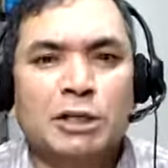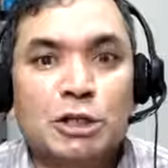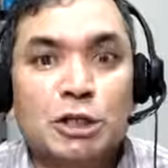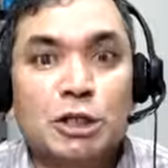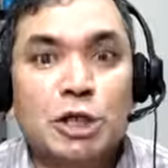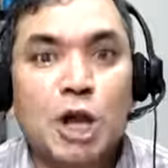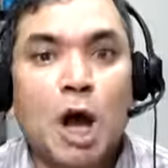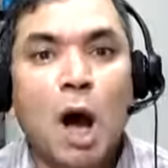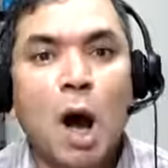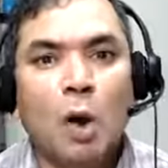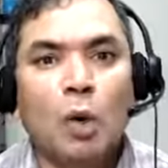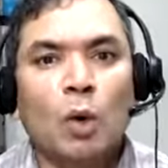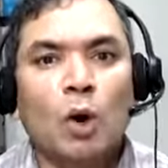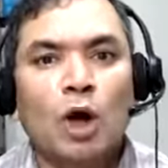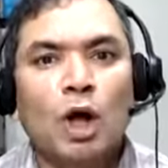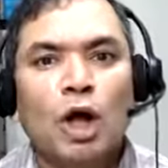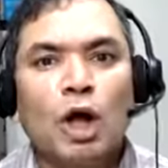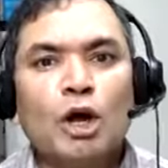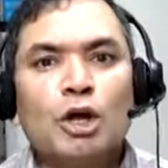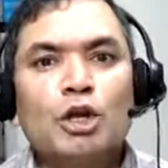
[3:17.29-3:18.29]
Now
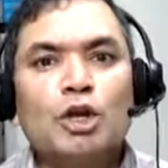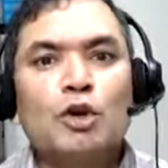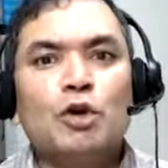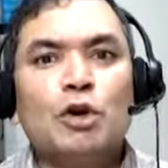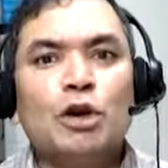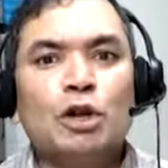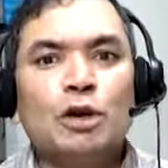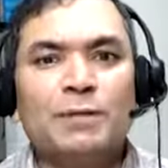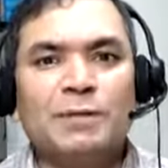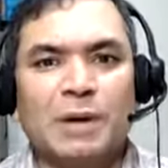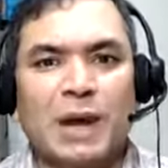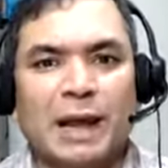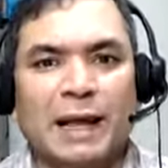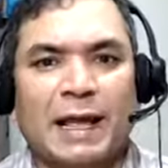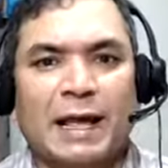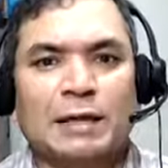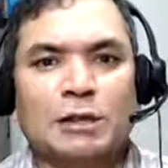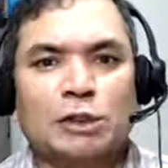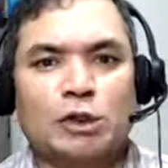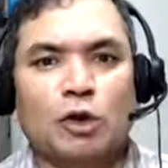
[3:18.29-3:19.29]
you live,
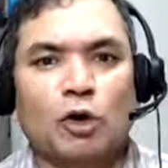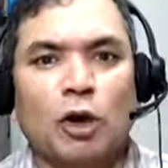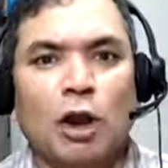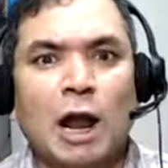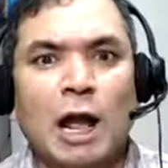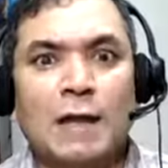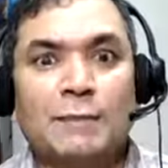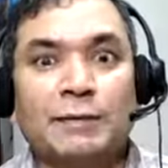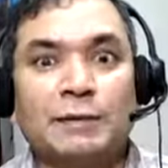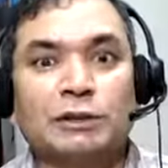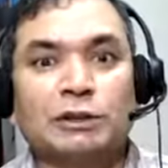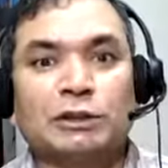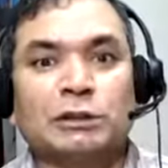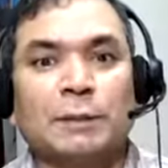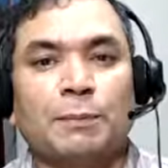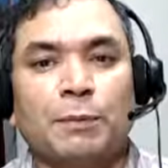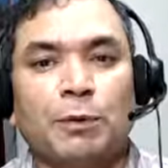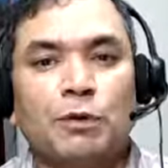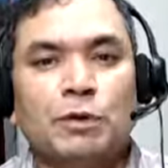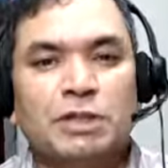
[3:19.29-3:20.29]
Rakesh, your life and
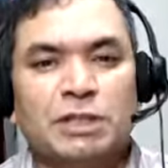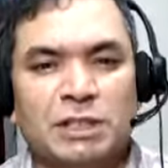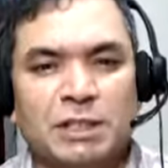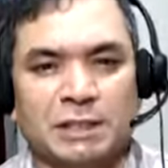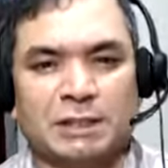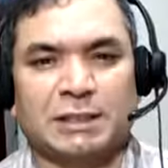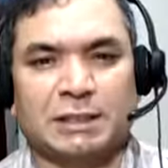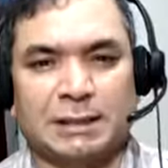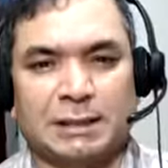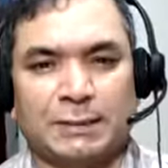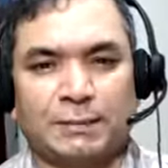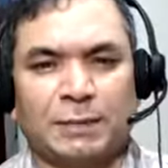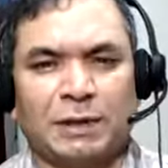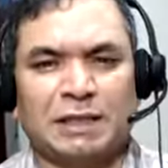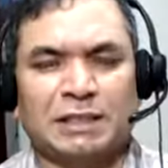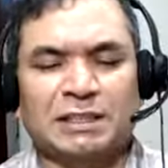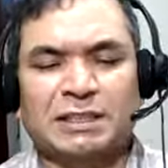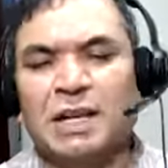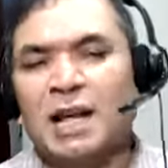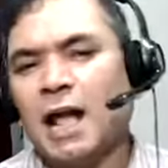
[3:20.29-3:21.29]
support 6
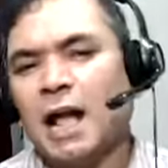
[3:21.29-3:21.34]
siblings.